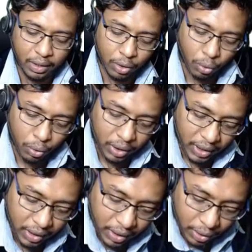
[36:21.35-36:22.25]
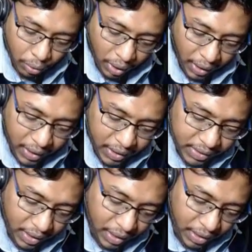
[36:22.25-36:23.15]
Don't think that your height is
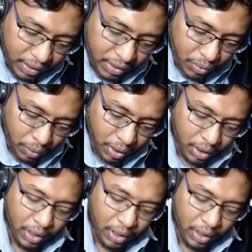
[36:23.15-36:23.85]
again this one.